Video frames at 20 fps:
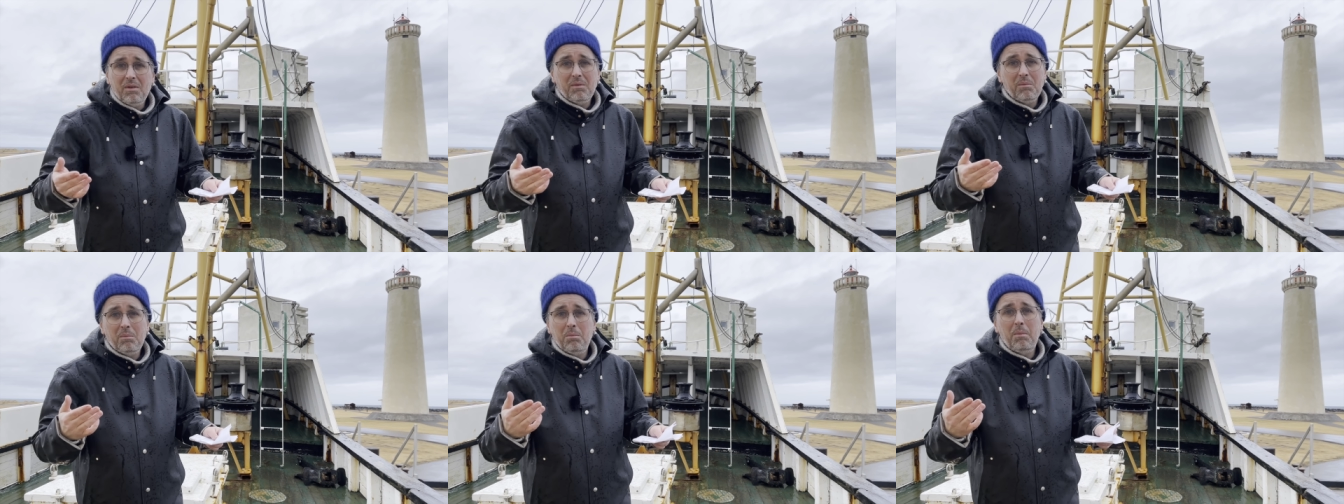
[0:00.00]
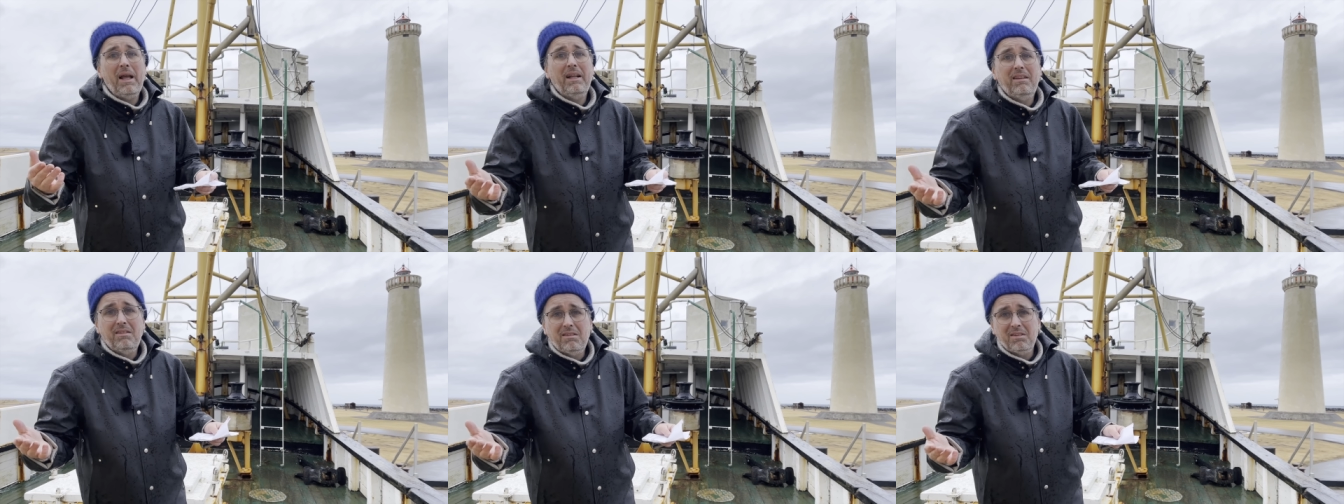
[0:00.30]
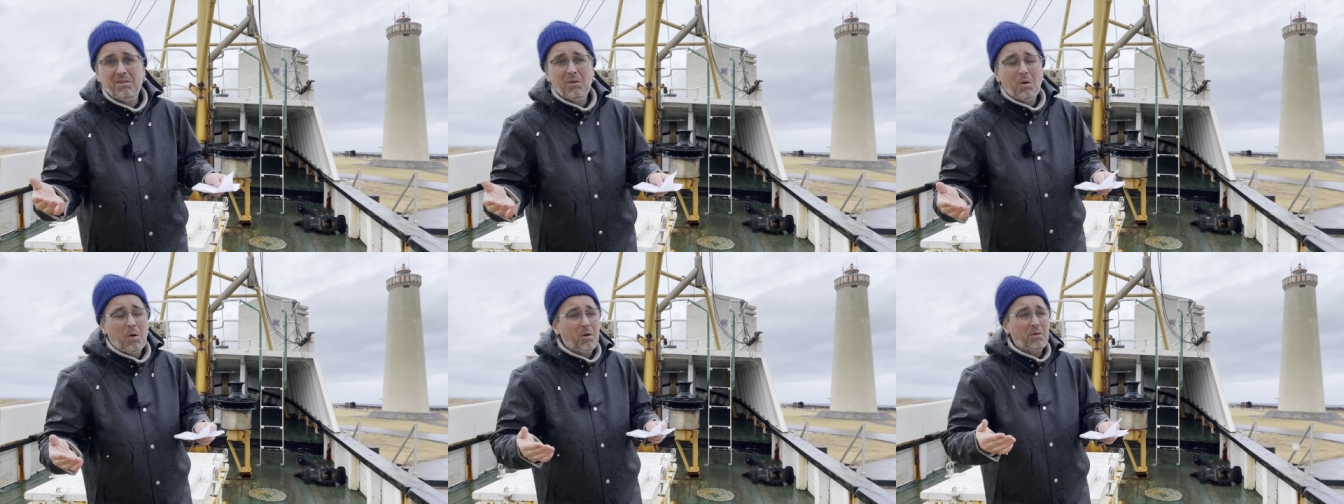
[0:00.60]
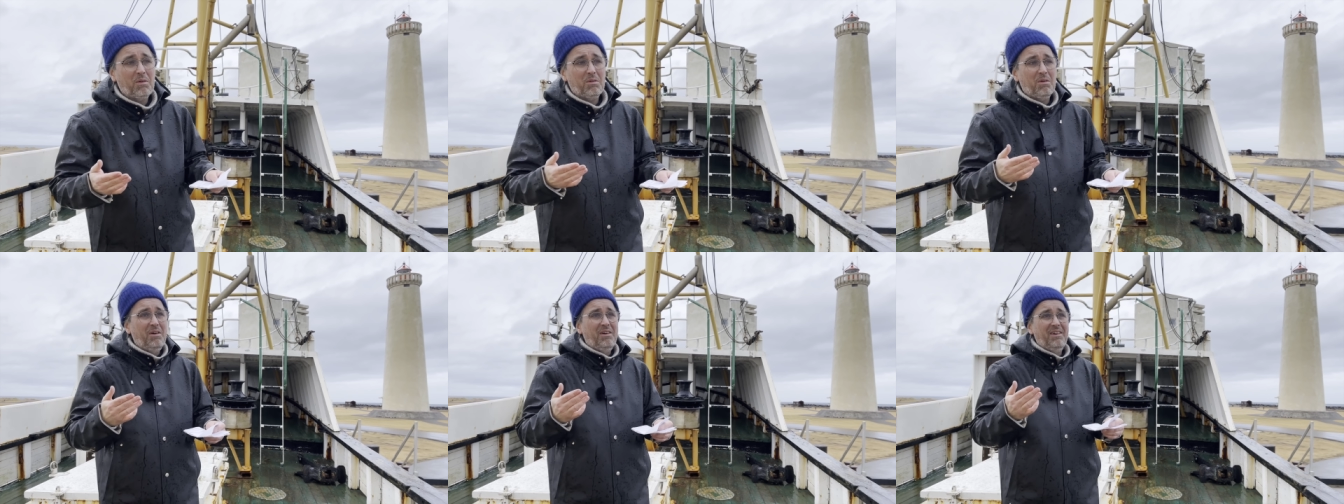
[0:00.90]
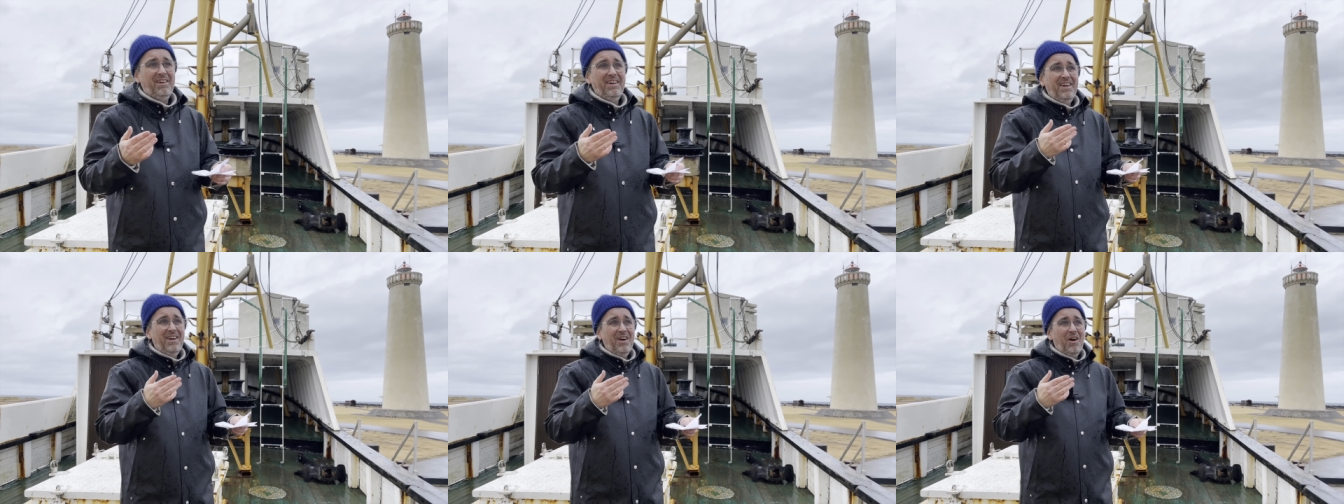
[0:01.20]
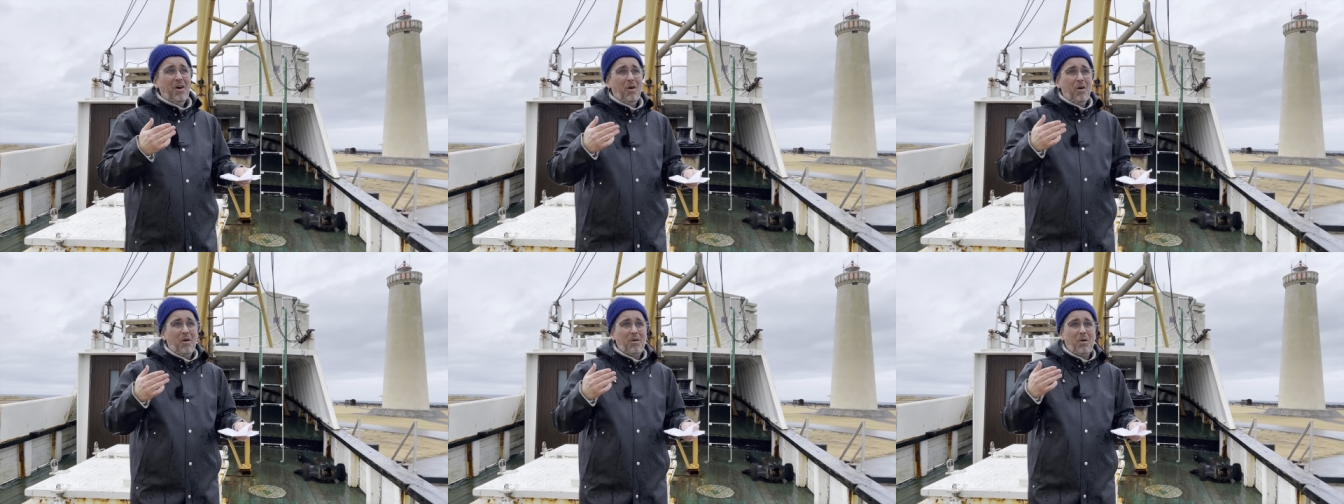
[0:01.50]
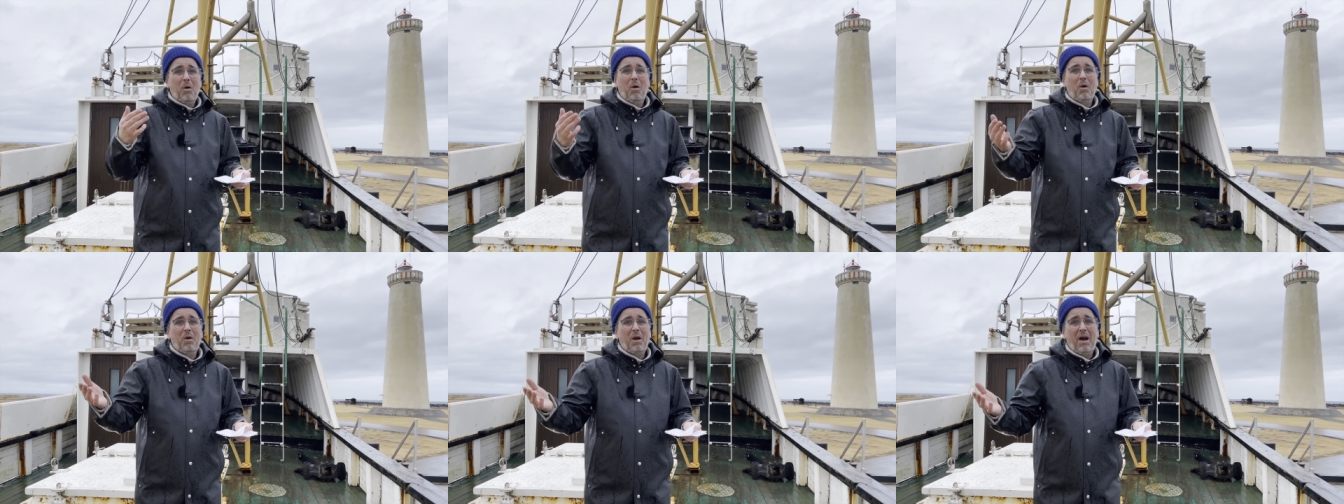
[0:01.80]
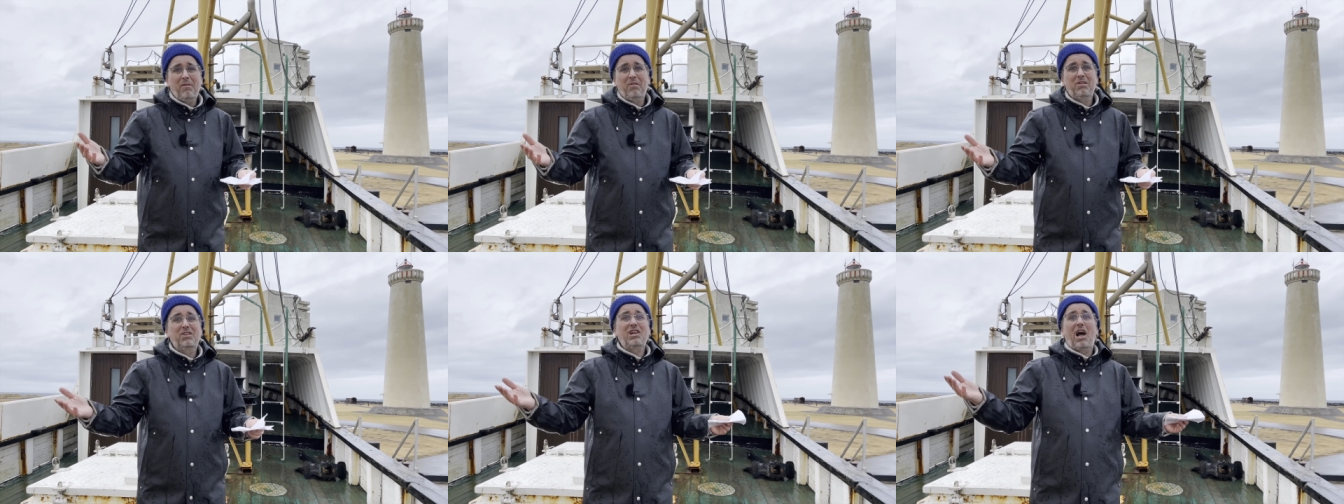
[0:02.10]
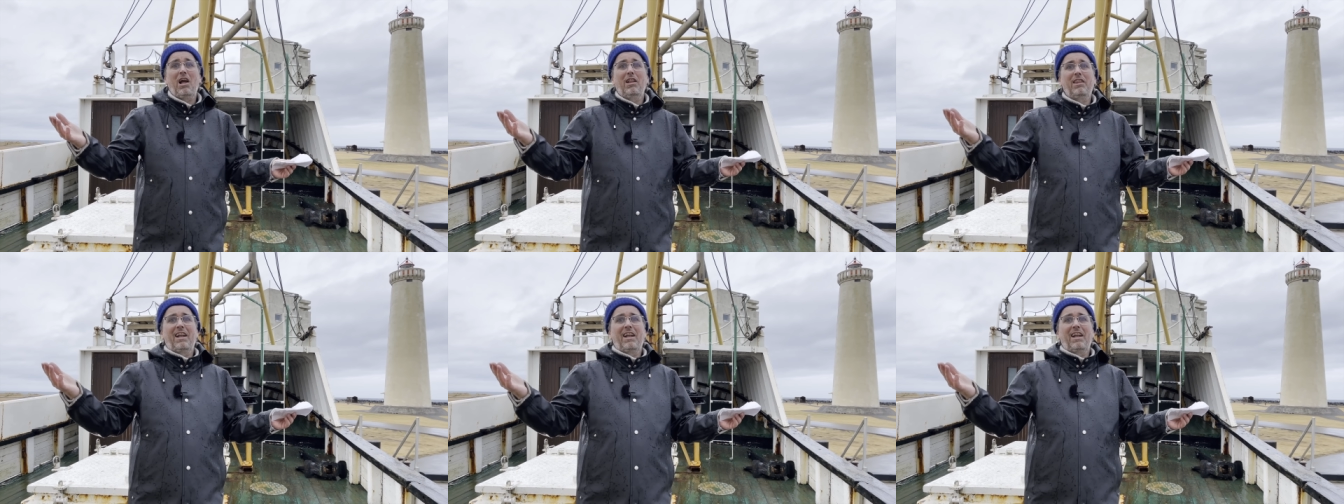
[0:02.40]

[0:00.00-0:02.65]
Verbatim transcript: mate or have a child in